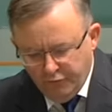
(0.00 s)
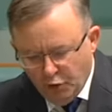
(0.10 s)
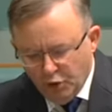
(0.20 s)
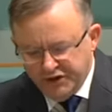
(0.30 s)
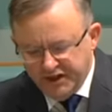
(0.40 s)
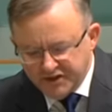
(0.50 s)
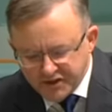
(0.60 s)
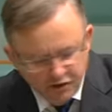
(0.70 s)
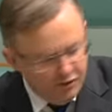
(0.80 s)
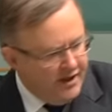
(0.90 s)
for
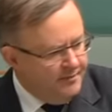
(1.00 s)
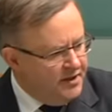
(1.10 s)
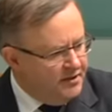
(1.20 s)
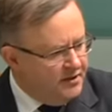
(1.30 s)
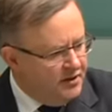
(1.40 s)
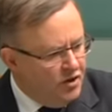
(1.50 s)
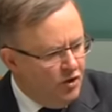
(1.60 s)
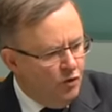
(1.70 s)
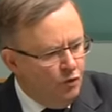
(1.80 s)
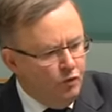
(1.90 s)
disagreement
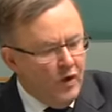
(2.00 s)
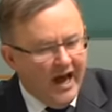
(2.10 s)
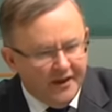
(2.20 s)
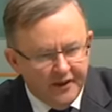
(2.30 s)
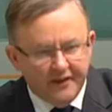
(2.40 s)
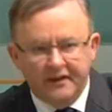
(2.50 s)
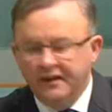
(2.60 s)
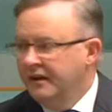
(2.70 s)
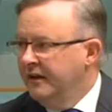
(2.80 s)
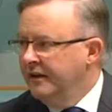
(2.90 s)
rather
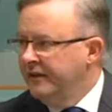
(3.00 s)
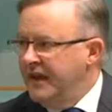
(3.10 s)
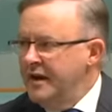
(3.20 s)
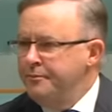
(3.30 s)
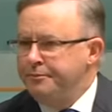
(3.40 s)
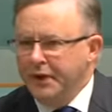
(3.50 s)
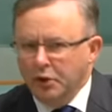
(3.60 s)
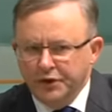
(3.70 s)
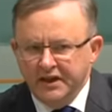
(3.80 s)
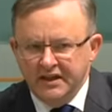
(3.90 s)
than
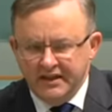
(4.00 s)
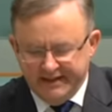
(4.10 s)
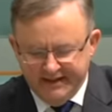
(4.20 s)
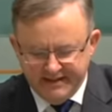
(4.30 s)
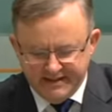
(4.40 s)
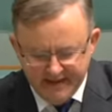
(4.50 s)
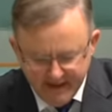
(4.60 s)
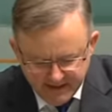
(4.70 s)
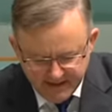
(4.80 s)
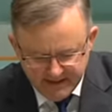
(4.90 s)
building
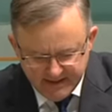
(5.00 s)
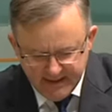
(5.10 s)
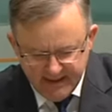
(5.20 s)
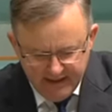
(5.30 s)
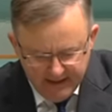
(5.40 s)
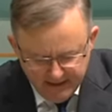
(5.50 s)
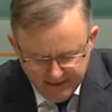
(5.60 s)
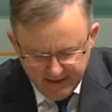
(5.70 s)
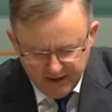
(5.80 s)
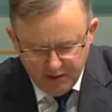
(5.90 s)
consensus
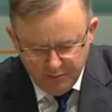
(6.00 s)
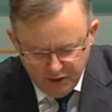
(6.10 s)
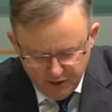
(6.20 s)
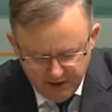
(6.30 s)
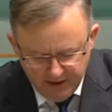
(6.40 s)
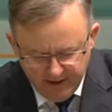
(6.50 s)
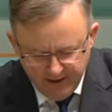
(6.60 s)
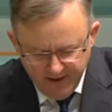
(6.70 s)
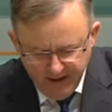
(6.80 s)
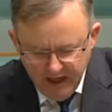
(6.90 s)
in the community.
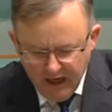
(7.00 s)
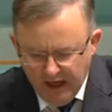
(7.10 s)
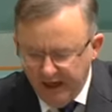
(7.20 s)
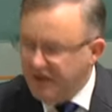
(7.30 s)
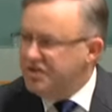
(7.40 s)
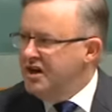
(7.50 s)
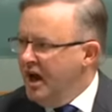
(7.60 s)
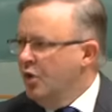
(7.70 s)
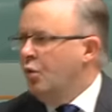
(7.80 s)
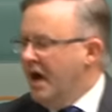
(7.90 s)
And it's
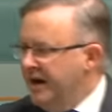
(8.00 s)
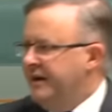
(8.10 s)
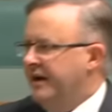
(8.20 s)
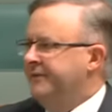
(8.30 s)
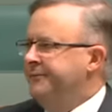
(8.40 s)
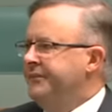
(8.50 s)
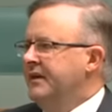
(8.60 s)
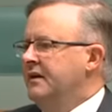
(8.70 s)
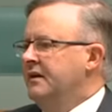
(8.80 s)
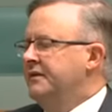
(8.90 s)
no wonder
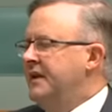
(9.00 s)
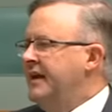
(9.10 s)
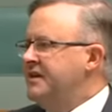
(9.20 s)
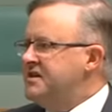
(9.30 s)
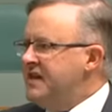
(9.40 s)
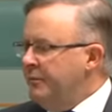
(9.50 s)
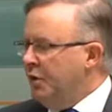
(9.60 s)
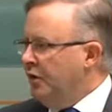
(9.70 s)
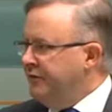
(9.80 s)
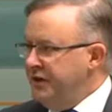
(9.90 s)
that some
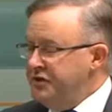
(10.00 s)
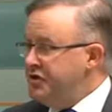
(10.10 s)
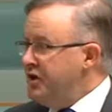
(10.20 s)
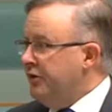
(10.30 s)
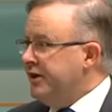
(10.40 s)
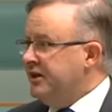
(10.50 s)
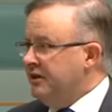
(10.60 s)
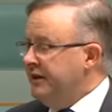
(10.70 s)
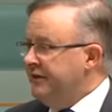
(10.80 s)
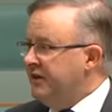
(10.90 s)
of,
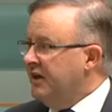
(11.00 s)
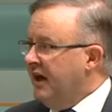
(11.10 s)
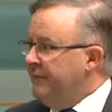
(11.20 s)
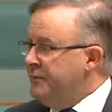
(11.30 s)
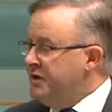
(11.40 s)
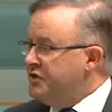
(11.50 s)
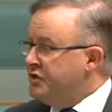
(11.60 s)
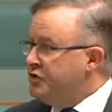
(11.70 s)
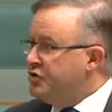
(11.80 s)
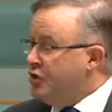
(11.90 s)
historically, the
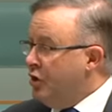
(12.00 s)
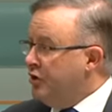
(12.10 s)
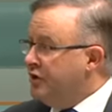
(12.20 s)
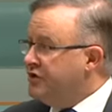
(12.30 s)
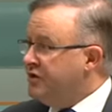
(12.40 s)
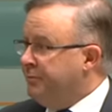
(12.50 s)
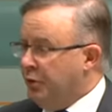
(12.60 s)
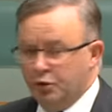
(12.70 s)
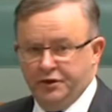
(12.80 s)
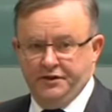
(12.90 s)
government's strongest
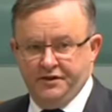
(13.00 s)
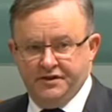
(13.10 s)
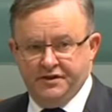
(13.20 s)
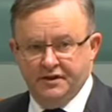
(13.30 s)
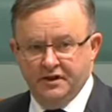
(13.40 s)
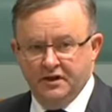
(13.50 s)
supporters